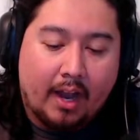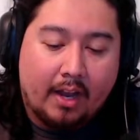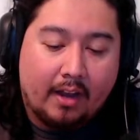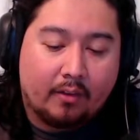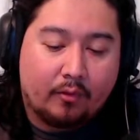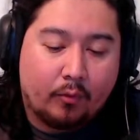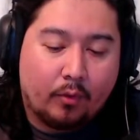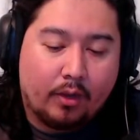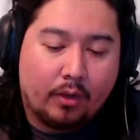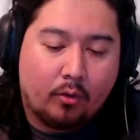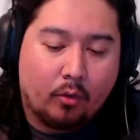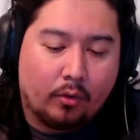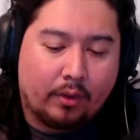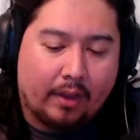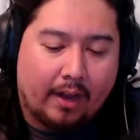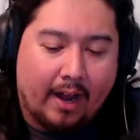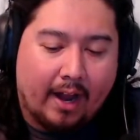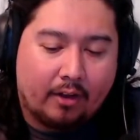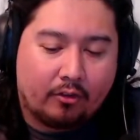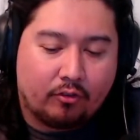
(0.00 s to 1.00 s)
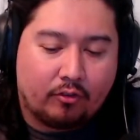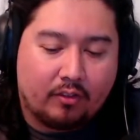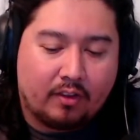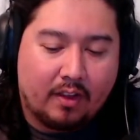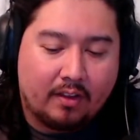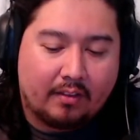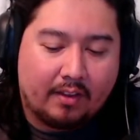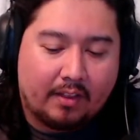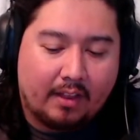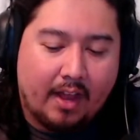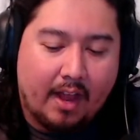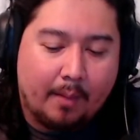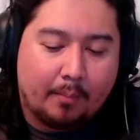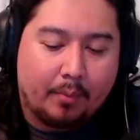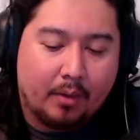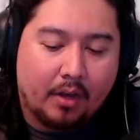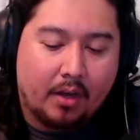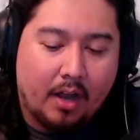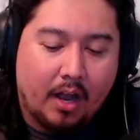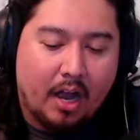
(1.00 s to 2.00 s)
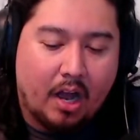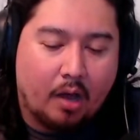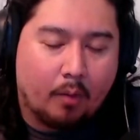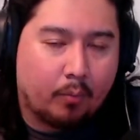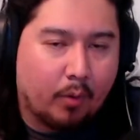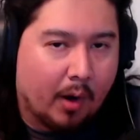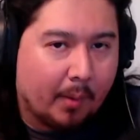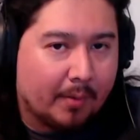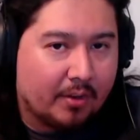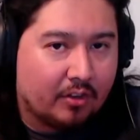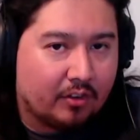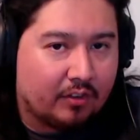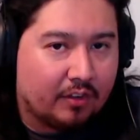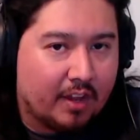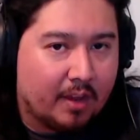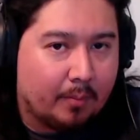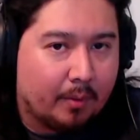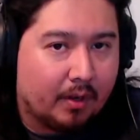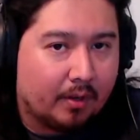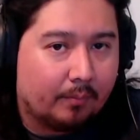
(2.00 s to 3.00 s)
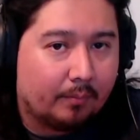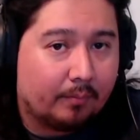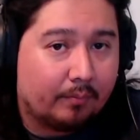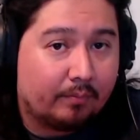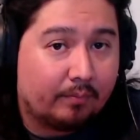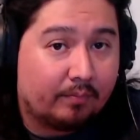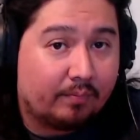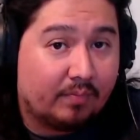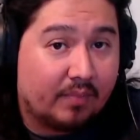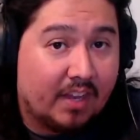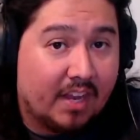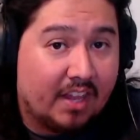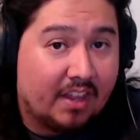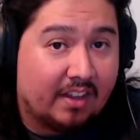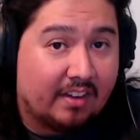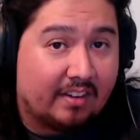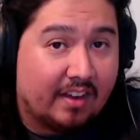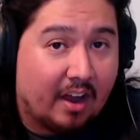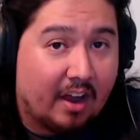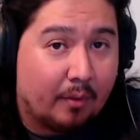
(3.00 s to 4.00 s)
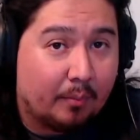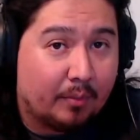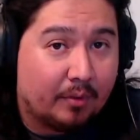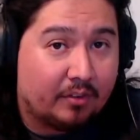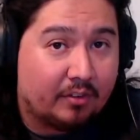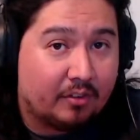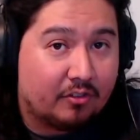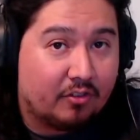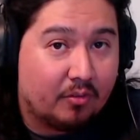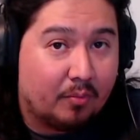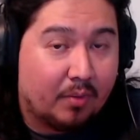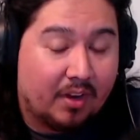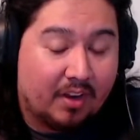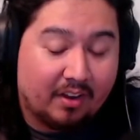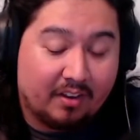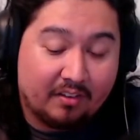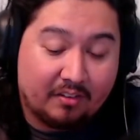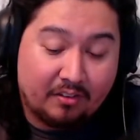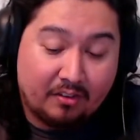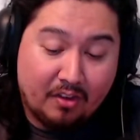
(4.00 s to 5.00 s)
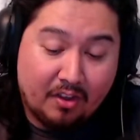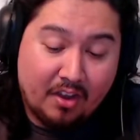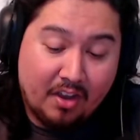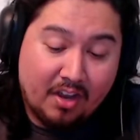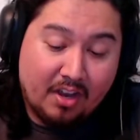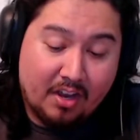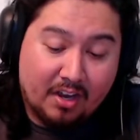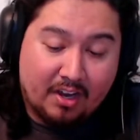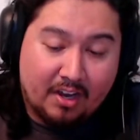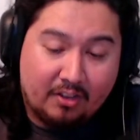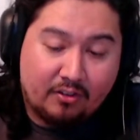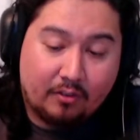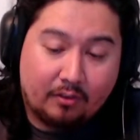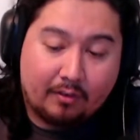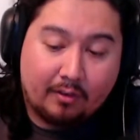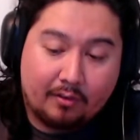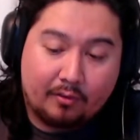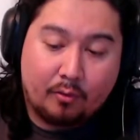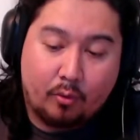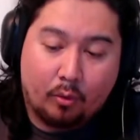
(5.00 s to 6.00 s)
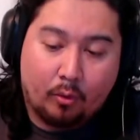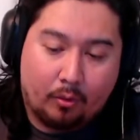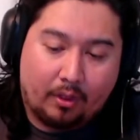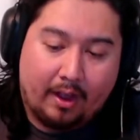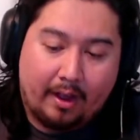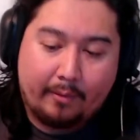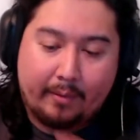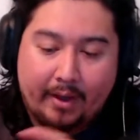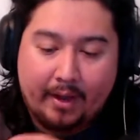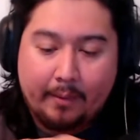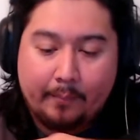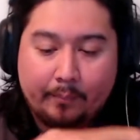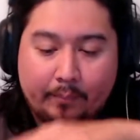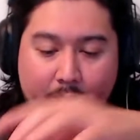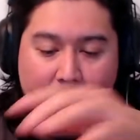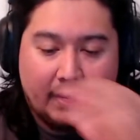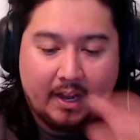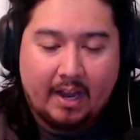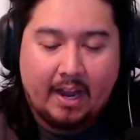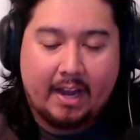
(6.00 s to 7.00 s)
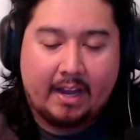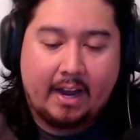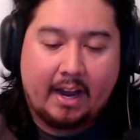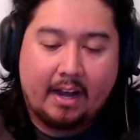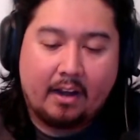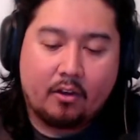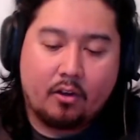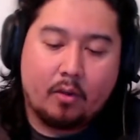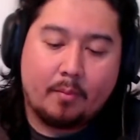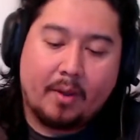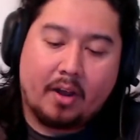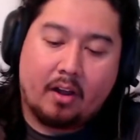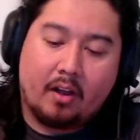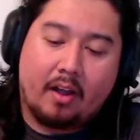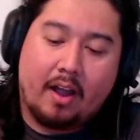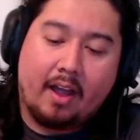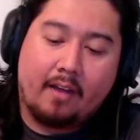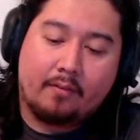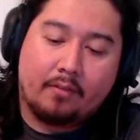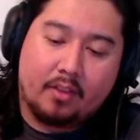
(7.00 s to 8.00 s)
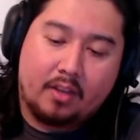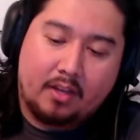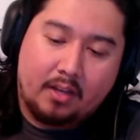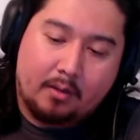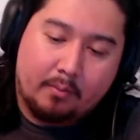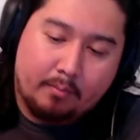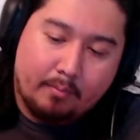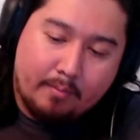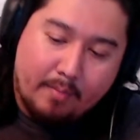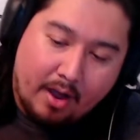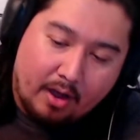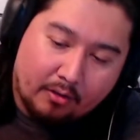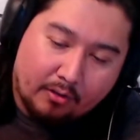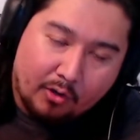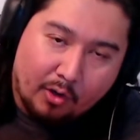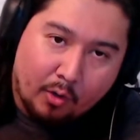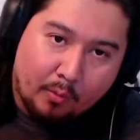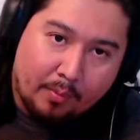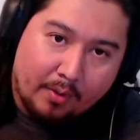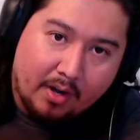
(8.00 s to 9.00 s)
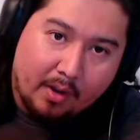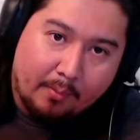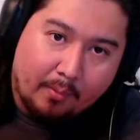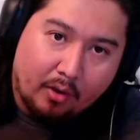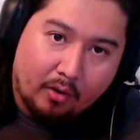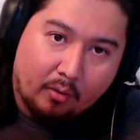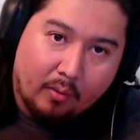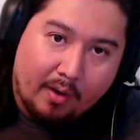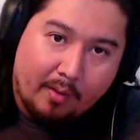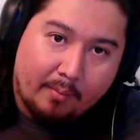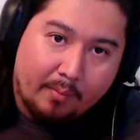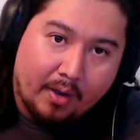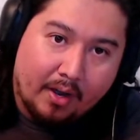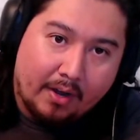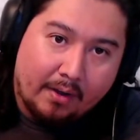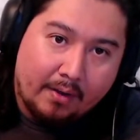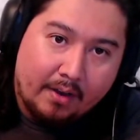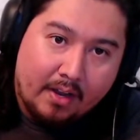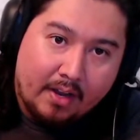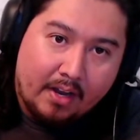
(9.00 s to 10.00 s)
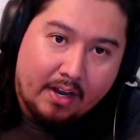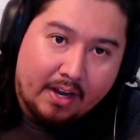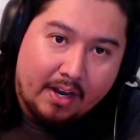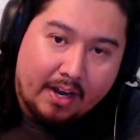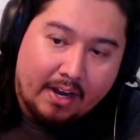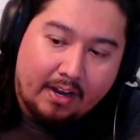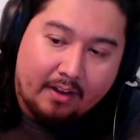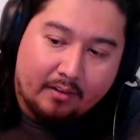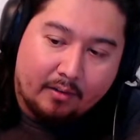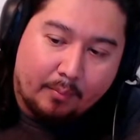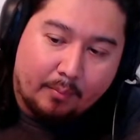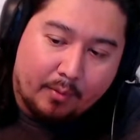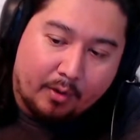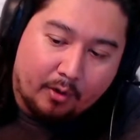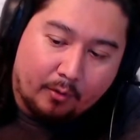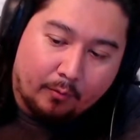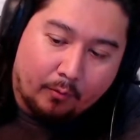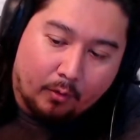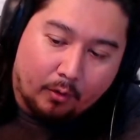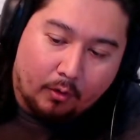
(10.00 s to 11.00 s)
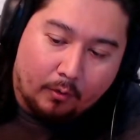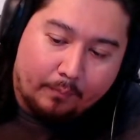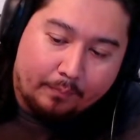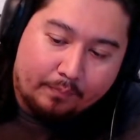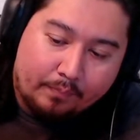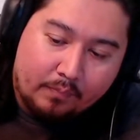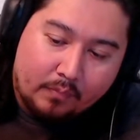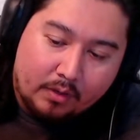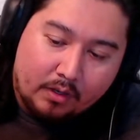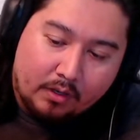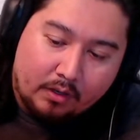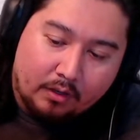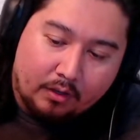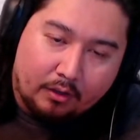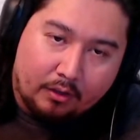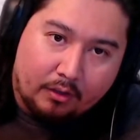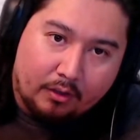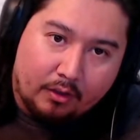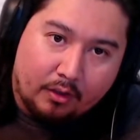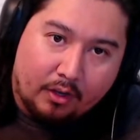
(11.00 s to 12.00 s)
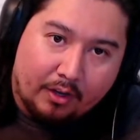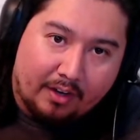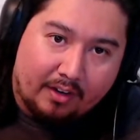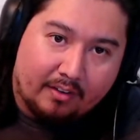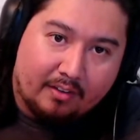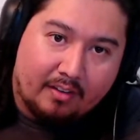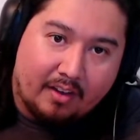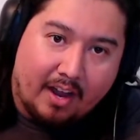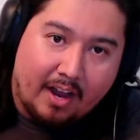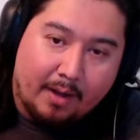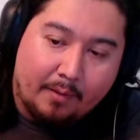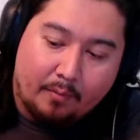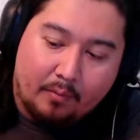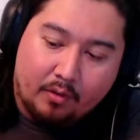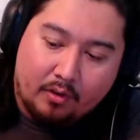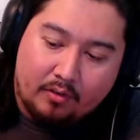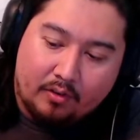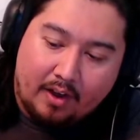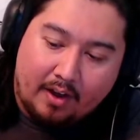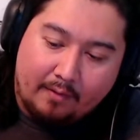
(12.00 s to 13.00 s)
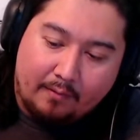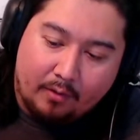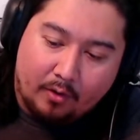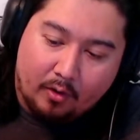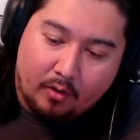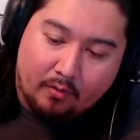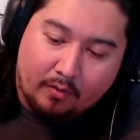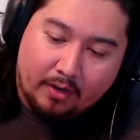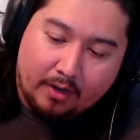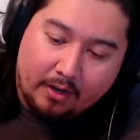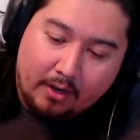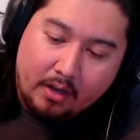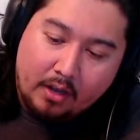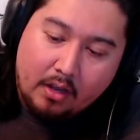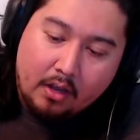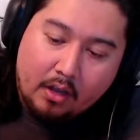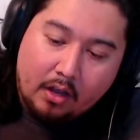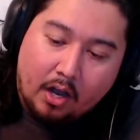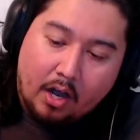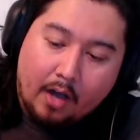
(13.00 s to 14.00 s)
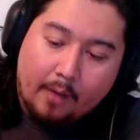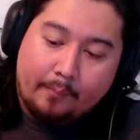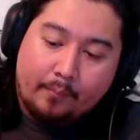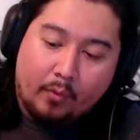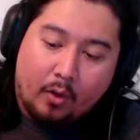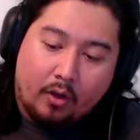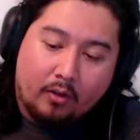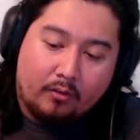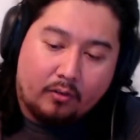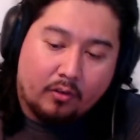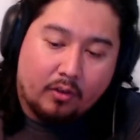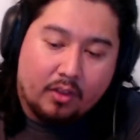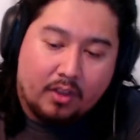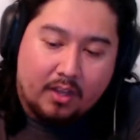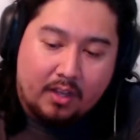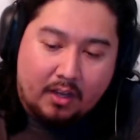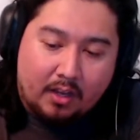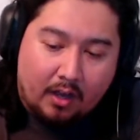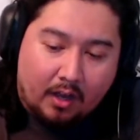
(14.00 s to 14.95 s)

it's really cool that it actually stays like that, but I'll probably just keep it in the down position because it just looks cooler that way. And I don't know about I'll have the mouth open up all the way, but it is a beautiful looking side view of it. Also, the